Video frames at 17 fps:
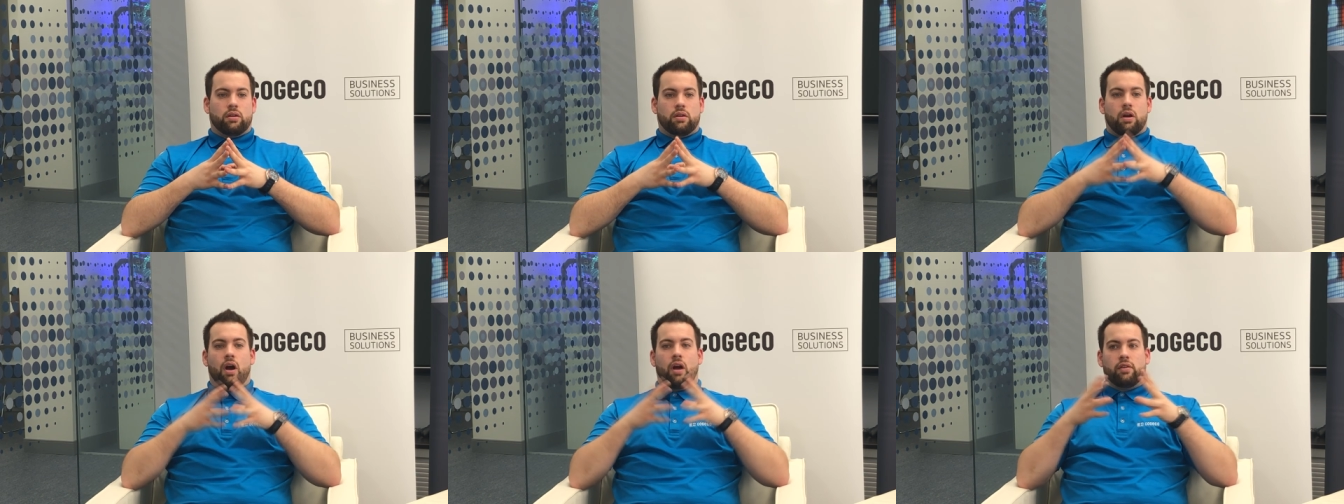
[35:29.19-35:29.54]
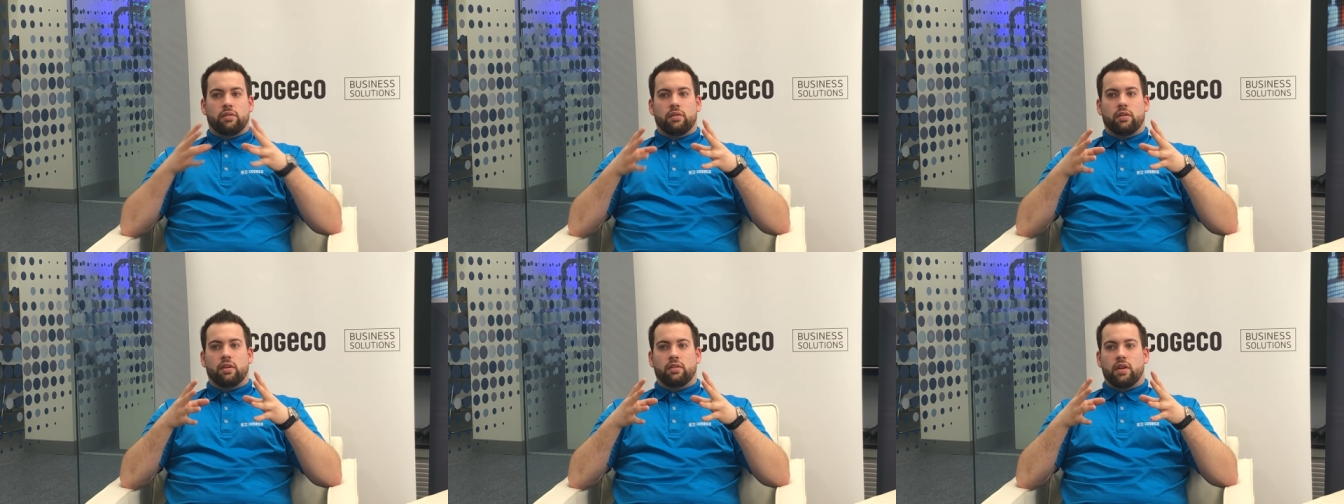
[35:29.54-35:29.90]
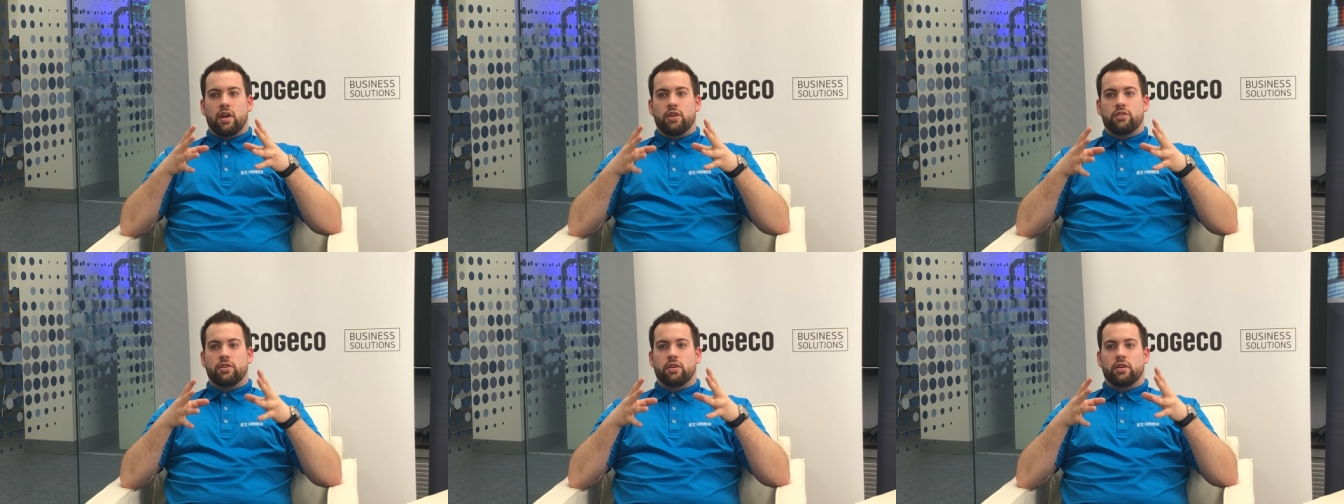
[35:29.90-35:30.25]
constant
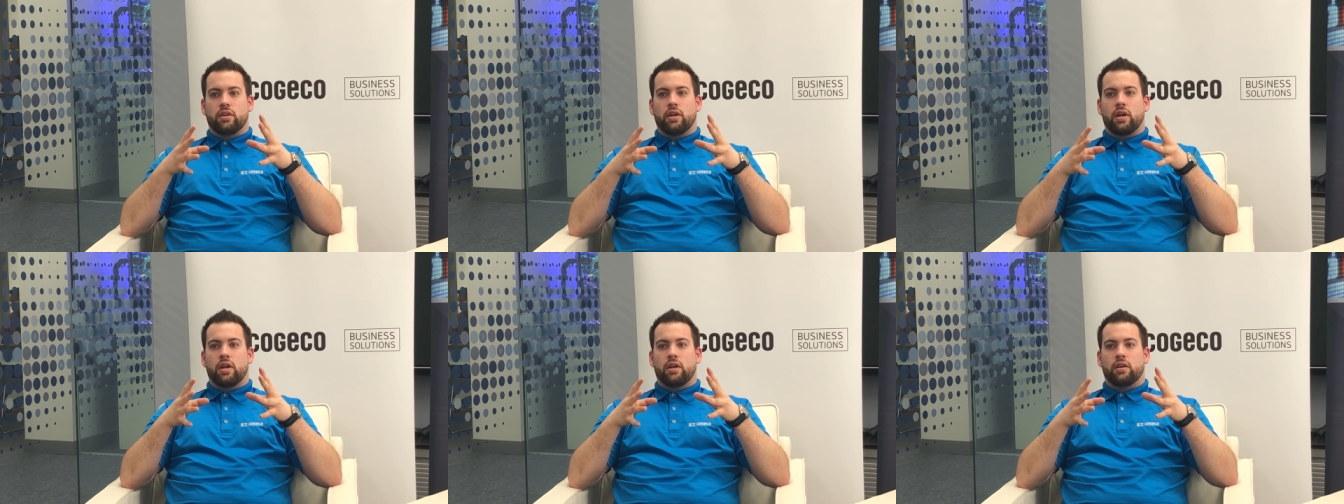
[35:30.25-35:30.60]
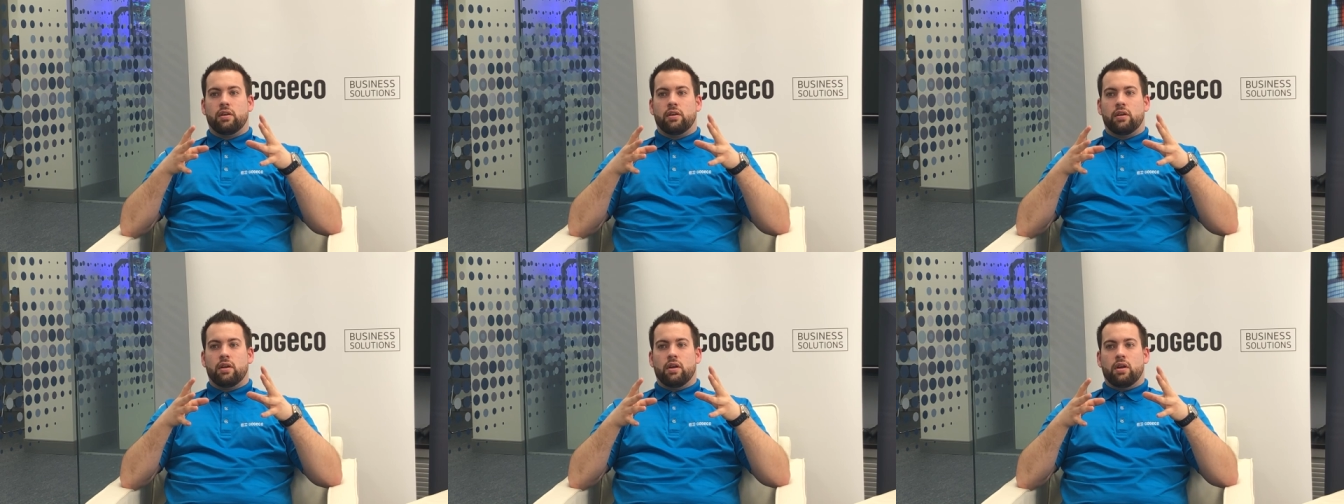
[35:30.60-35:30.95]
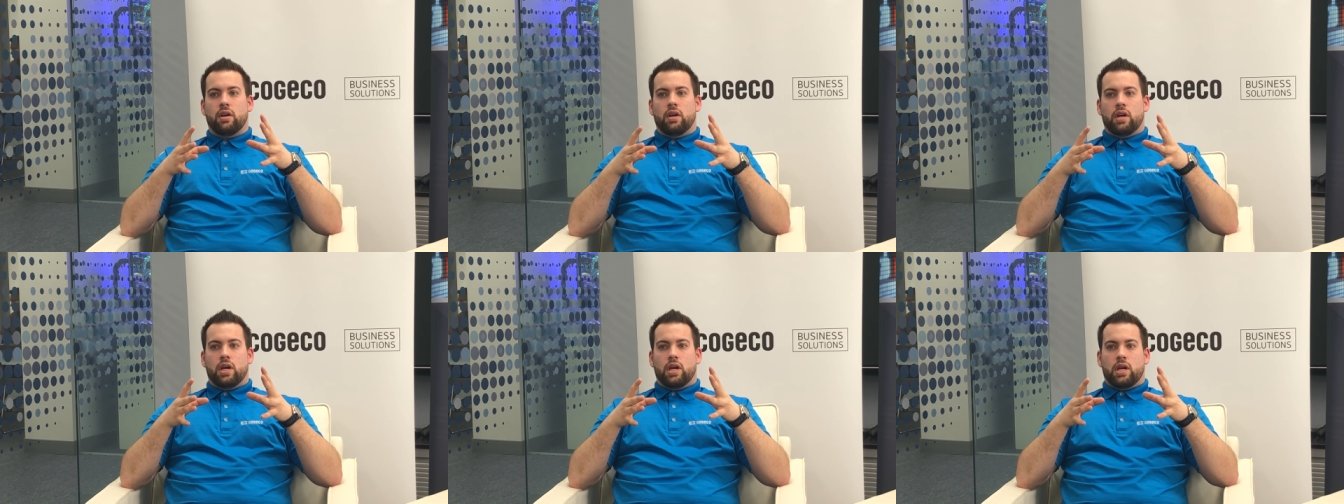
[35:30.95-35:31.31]
attention and
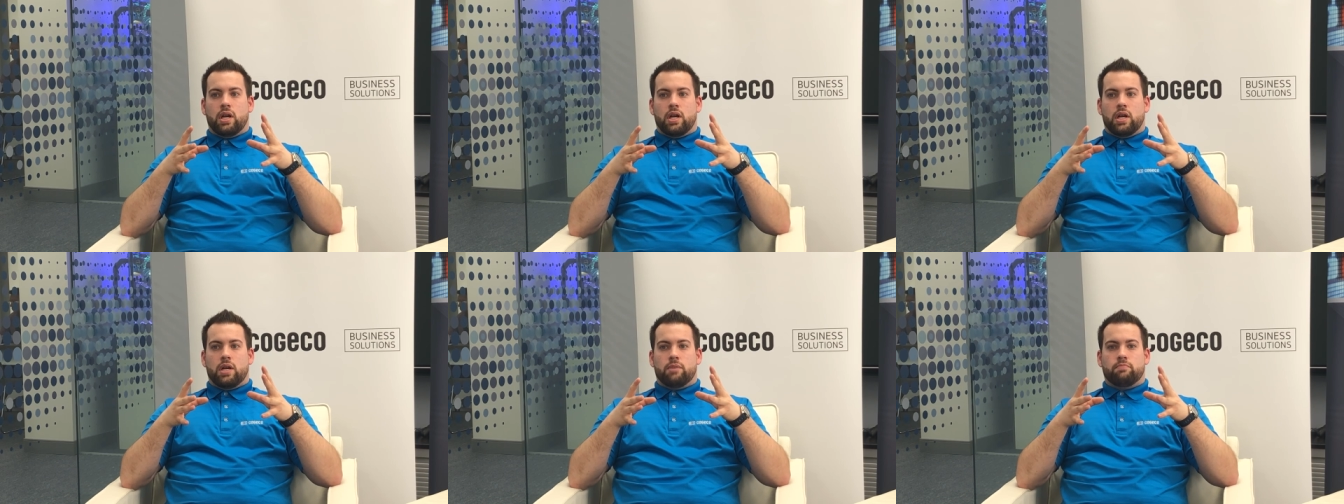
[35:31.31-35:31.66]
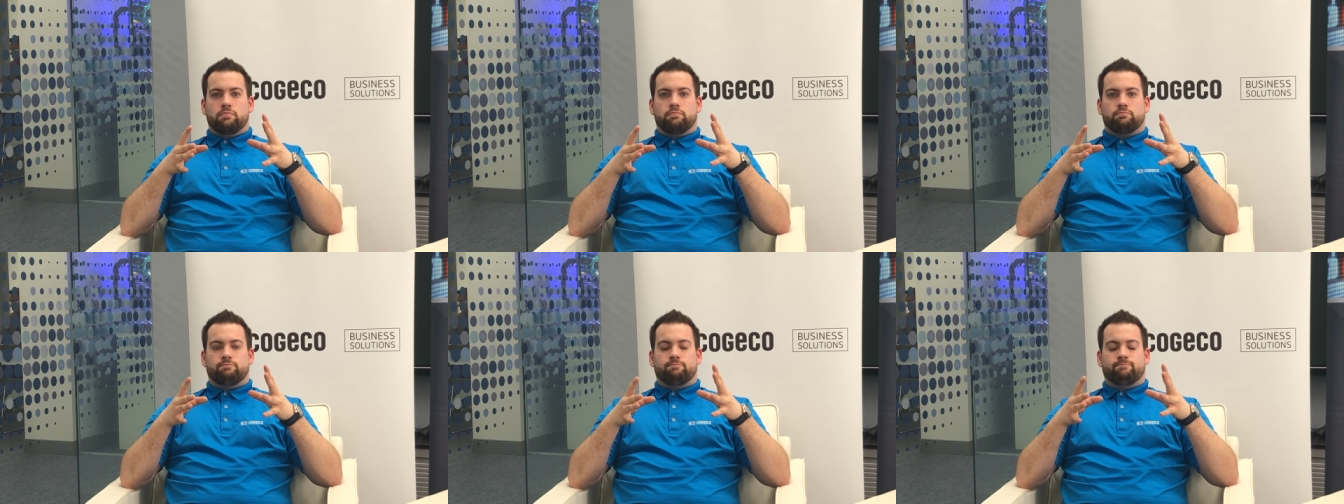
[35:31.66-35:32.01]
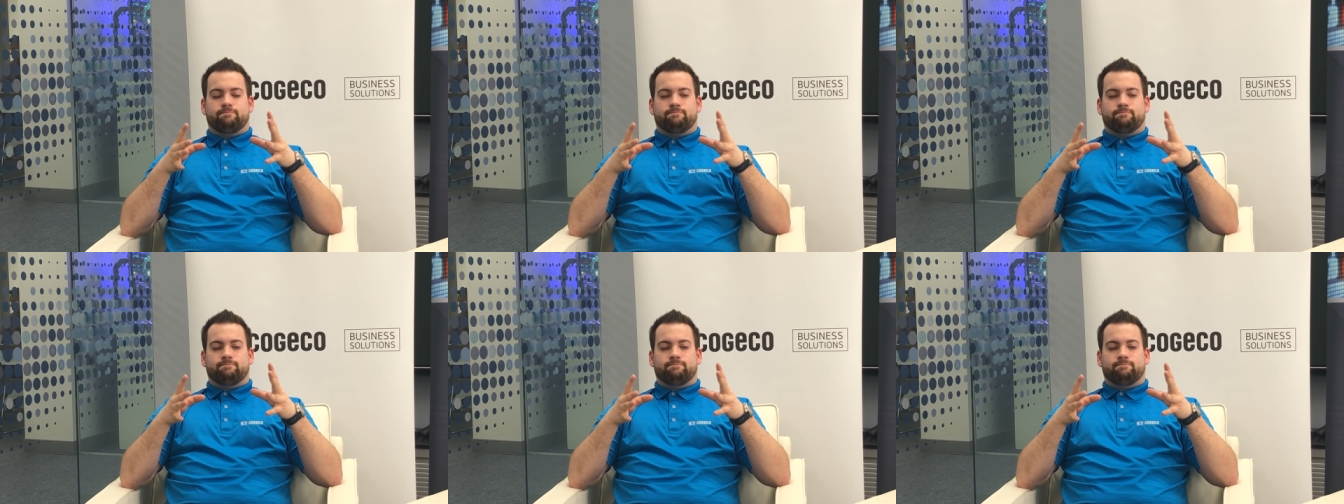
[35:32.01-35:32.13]
um,